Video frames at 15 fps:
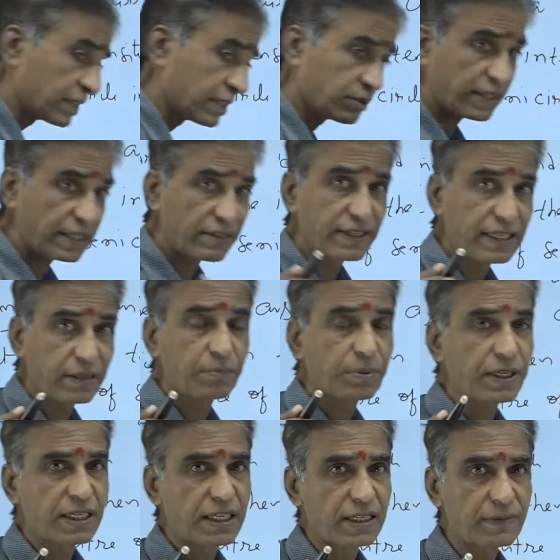That is very, very
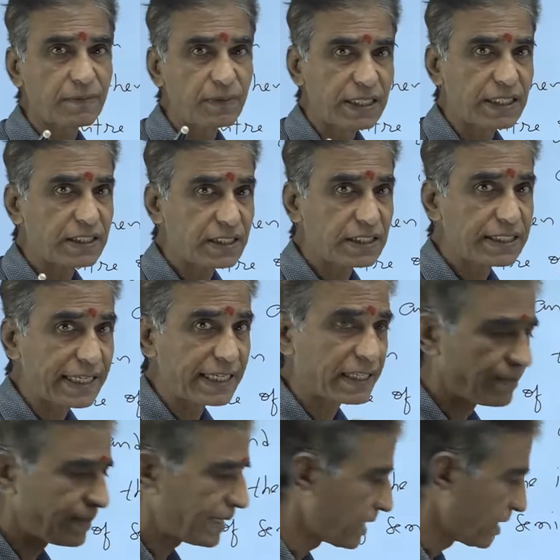important. It is in
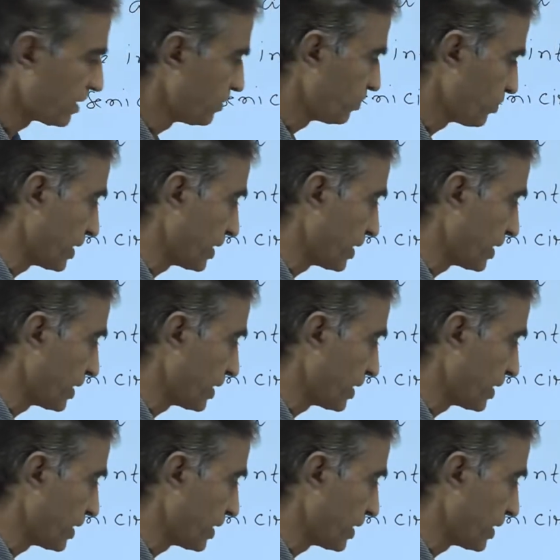centimeter.